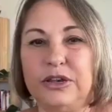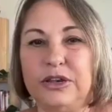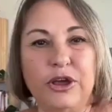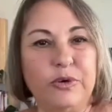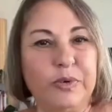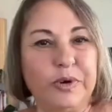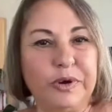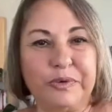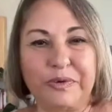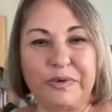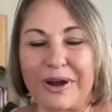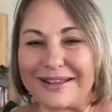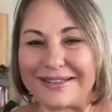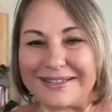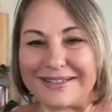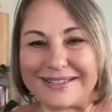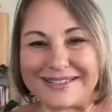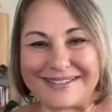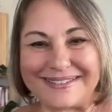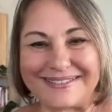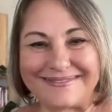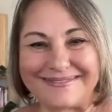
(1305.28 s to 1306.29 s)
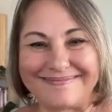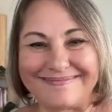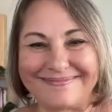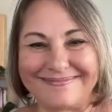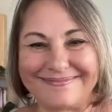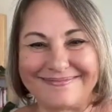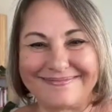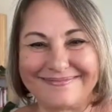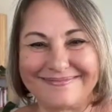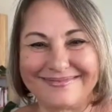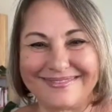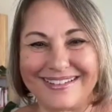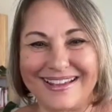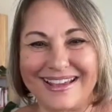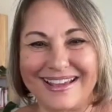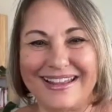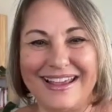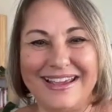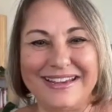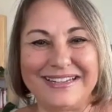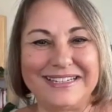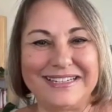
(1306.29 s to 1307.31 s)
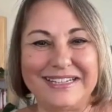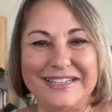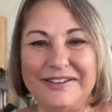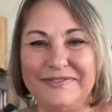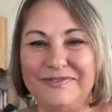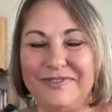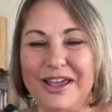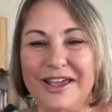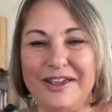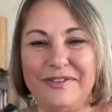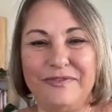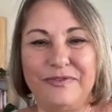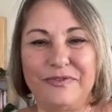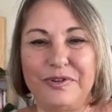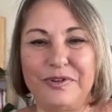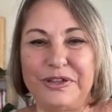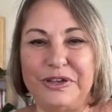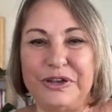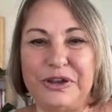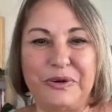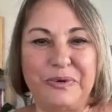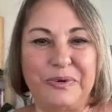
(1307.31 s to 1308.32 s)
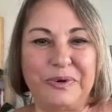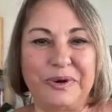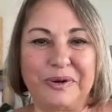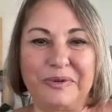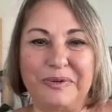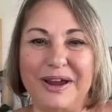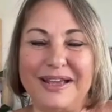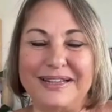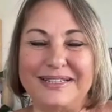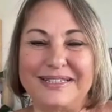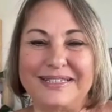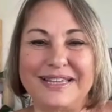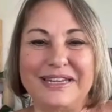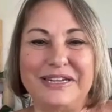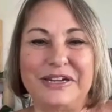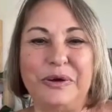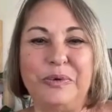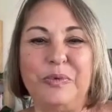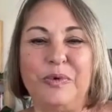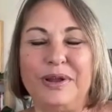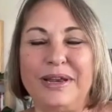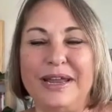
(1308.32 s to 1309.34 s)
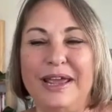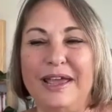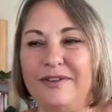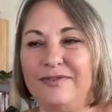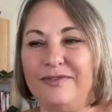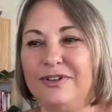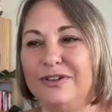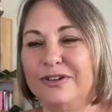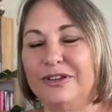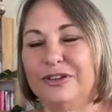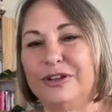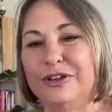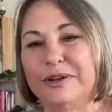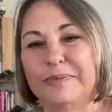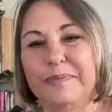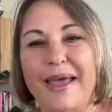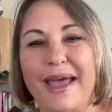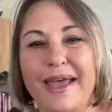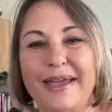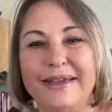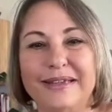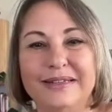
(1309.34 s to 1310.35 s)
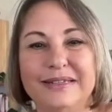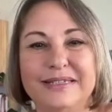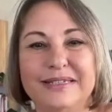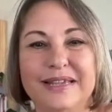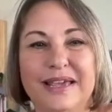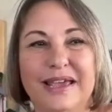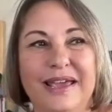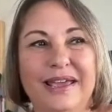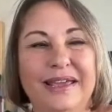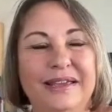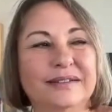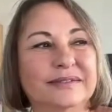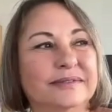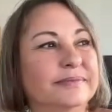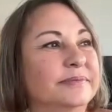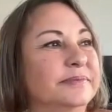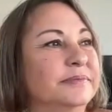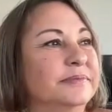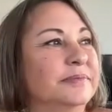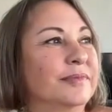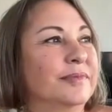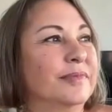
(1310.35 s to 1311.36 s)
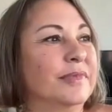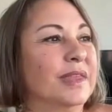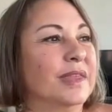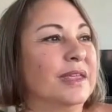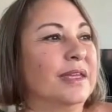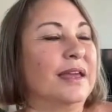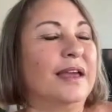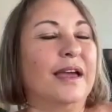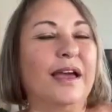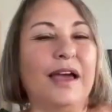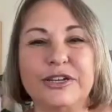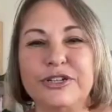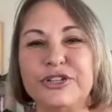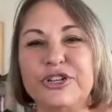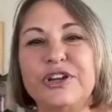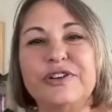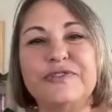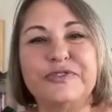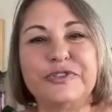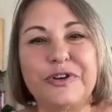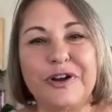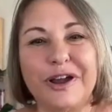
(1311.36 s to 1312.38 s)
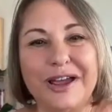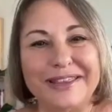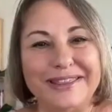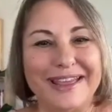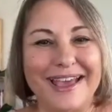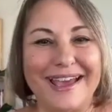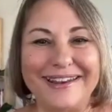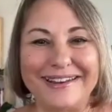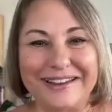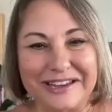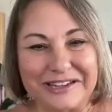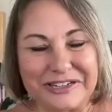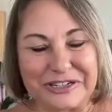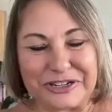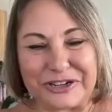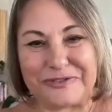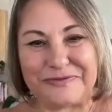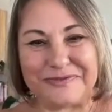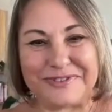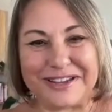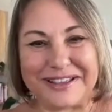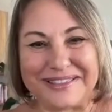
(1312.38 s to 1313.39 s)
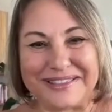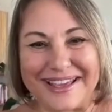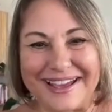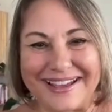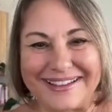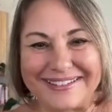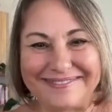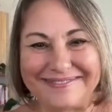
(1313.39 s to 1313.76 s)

regrets. I like to live life with no regrets. I don't want to ever look back and say, I should have tried that. I should have done that.